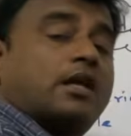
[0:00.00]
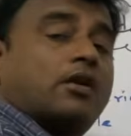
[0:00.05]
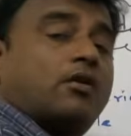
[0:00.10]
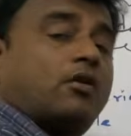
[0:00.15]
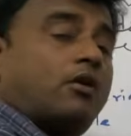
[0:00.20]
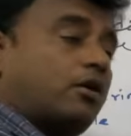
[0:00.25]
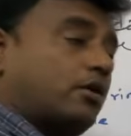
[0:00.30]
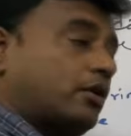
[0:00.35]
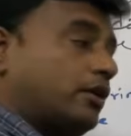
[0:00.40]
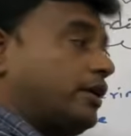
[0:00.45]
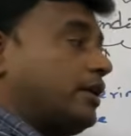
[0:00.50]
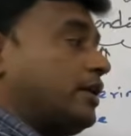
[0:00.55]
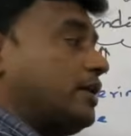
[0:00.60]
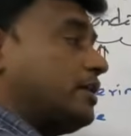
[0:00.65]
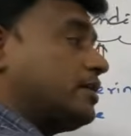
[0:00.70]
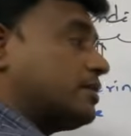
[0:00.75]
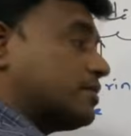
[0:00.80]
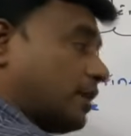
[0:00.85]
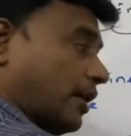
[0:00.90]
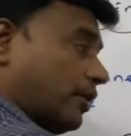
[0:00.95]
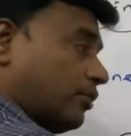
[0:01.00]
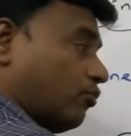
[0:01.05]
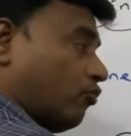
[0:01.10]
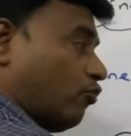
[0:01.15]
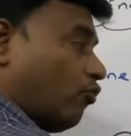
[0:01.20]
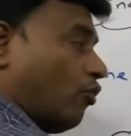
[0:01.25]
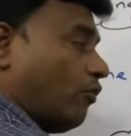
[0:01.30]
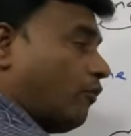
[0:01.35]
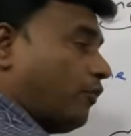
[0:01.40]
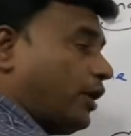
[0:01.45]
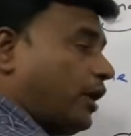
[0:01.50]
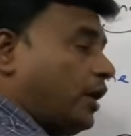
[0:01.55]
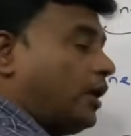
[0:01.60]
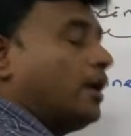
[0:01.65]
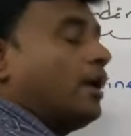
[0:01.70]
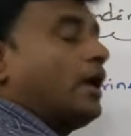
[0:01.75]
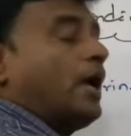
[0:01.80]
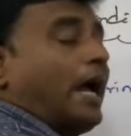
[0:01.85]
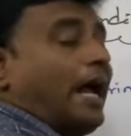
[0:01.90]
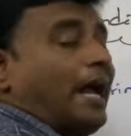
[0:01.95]
are occurring inside the ovary
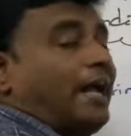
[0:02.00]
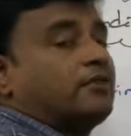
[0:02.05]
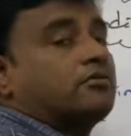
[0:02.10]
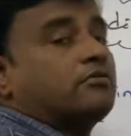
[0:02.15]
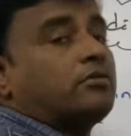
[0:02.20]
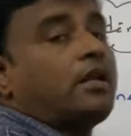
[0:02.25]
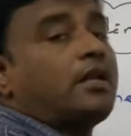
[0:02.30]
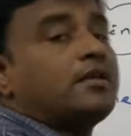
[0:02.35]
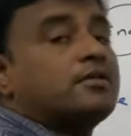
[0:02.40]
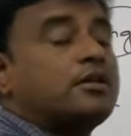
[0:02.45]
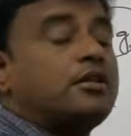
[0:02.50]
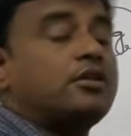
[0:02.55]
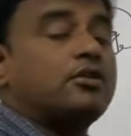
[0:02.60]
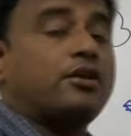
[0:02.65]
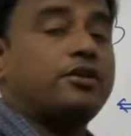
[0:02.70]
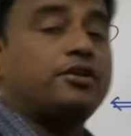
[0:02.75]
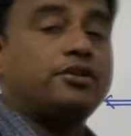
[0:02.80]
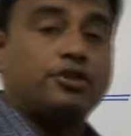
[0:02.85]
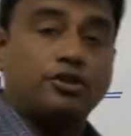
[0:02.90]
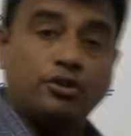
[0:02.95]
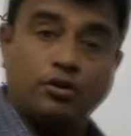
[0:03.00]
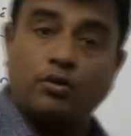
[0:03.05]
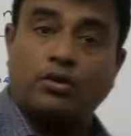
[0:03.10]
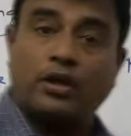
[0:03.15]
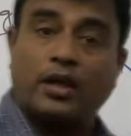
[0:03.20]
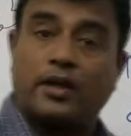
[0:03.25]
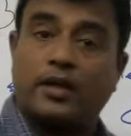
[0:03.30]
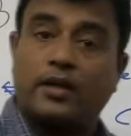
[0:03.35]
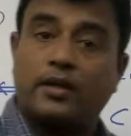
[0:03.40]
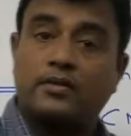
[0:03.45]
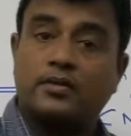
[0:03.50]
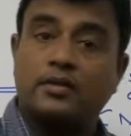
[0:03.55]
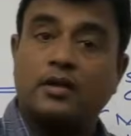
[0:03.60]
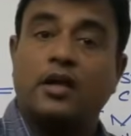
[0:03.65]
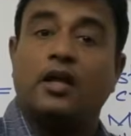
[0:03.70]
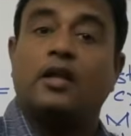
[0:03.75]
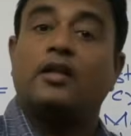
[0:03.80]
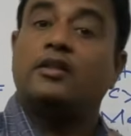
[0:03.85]
as well as in the uterus.